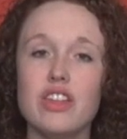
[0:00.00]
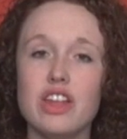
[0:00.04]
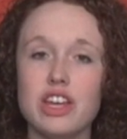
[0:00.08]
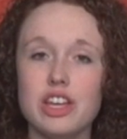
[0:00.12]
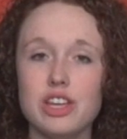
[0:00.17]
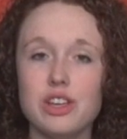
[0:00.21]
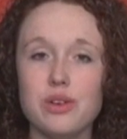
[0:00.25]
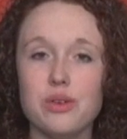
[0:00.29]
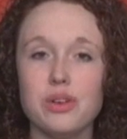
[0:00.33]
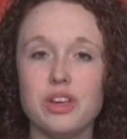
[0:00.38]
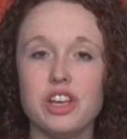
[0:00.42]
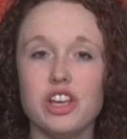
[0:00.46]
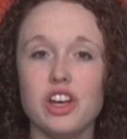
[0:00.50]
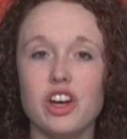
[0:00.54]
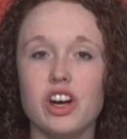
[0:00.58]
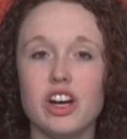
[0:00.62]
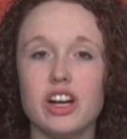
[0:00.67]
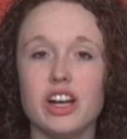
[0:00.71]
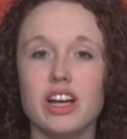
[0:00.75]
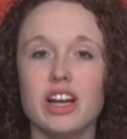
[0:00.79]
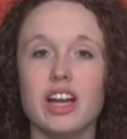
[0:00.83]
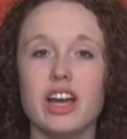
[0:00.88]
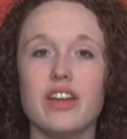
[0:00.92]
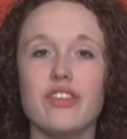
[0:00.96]
Thank you,
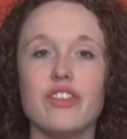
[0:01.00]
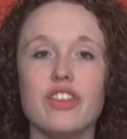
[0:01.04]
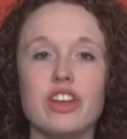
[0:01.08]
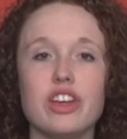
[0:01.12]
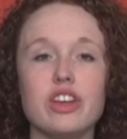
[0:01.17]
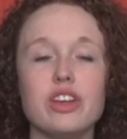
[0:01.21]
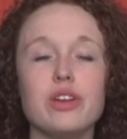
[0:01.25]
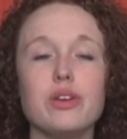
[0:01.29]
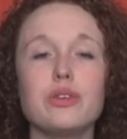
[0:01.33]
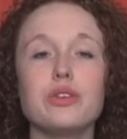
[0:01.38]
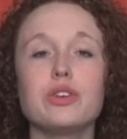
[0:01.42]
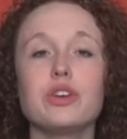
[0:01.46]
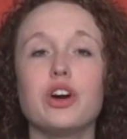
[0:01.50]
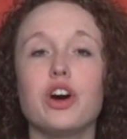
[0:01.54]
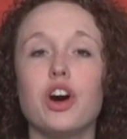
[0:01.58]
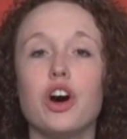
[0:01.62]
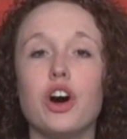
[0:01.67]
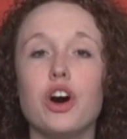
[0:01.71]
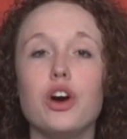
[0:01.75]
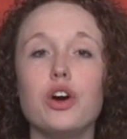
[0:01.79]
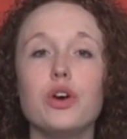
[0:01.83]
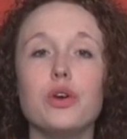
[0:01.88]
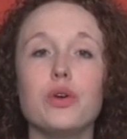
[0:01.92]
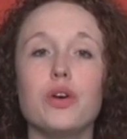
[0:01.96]
Kiana, and thank you to
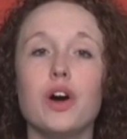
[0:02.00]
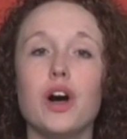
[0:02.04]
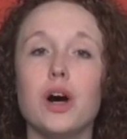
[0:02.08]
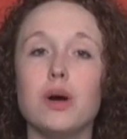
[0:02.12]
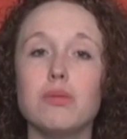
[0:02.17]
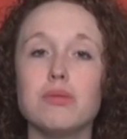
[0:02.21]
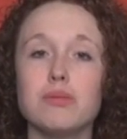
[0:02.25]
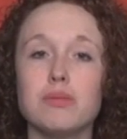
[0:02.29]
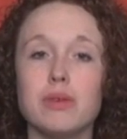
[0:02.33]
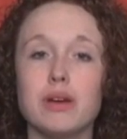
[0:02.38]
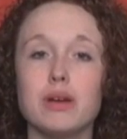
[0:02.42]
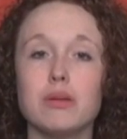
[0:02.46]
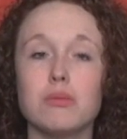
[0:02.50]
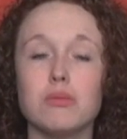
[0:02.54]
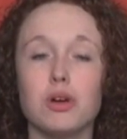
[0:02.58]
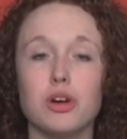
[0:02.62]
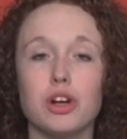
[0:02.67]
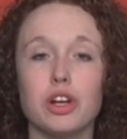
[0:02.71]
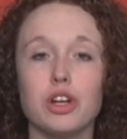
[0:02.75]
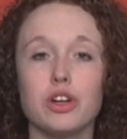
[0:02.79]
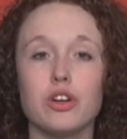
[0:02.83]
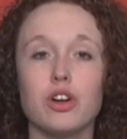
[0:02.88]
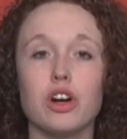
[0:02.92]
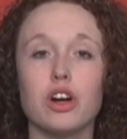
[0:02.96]
all who helped make
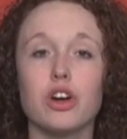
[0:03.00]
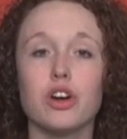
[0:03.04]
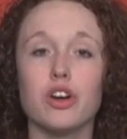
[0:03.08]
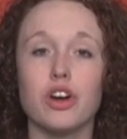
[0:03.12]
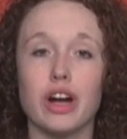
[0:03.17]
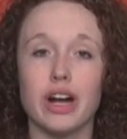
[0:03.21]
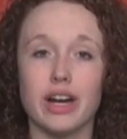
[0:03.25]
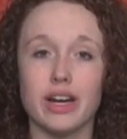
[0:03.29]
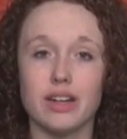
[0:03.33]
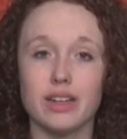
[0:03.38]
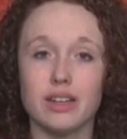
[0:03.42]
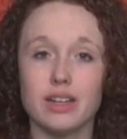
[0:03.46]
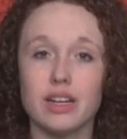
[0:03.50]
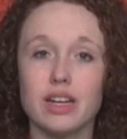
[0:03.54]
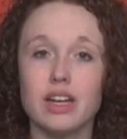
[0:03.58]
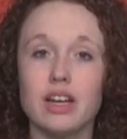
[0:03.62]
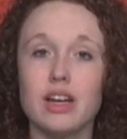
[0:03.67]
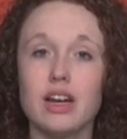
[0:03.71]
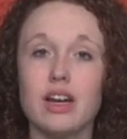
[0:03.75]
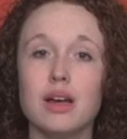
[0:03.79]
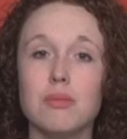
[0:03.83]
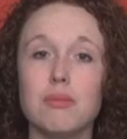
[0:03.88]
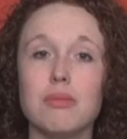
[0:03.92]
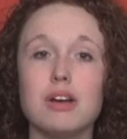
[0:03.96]
Mardi Gras great.
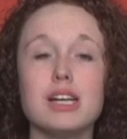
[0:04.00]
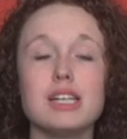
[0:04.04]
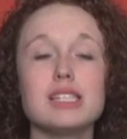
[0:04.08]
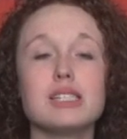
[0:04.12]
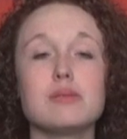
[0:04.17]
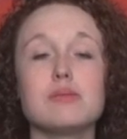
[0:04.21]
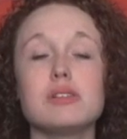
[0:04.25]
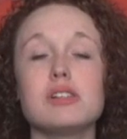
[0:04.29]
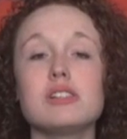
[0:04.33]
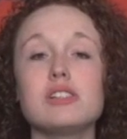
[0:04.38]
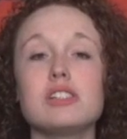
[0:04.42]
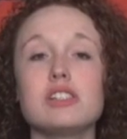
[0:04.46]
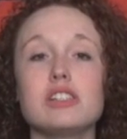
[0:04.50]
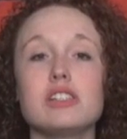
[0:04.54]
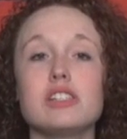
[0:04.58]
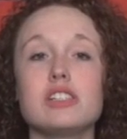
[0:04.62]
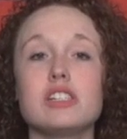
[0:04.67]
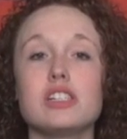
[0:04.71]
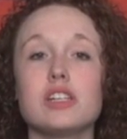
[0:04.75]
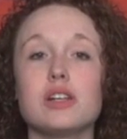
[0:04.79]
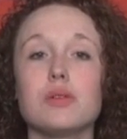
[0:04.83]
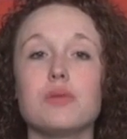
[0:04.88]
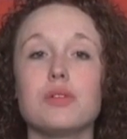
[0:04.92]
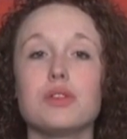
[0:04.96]
Macy Milton
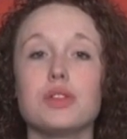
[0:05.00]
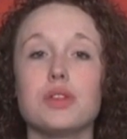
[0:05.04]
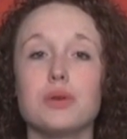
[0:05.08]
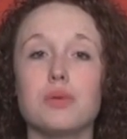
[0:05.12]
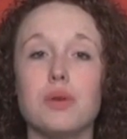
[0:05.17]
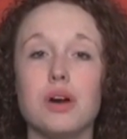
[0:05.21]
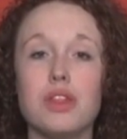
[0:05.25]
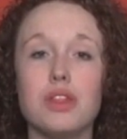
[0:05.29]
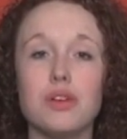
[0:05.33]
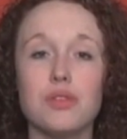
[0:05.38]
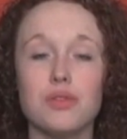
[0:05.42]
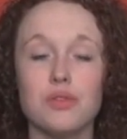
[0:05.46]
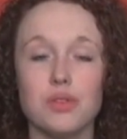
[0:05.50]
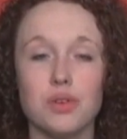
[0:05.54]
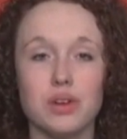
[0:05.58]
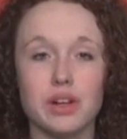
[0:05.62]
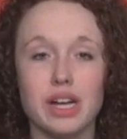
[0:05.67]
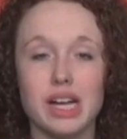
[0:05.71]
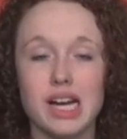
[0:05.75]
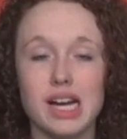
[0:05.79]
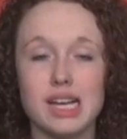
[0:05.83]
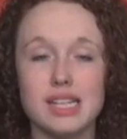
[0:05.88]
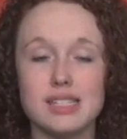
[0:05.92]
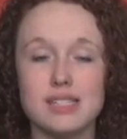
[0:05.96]
is here with the weather
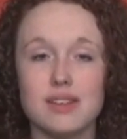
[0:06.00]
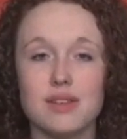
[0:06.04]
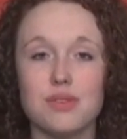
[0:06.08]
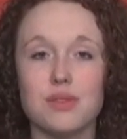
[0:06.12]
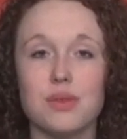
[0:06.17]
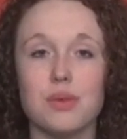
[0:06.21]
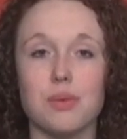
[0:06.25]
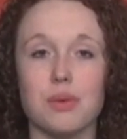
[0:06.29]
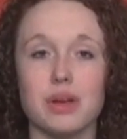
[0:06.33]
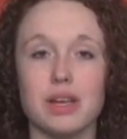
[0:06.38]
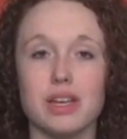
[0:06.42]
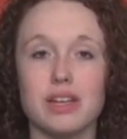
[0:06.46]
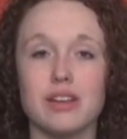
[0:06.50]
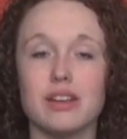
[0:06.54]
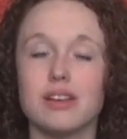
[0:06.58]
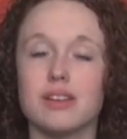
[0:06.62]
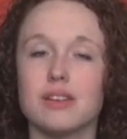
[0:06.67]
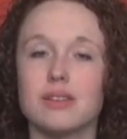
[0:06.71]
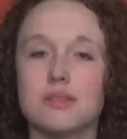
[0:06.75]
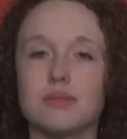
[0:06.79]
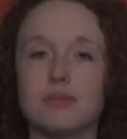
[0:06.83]
forecast of the week.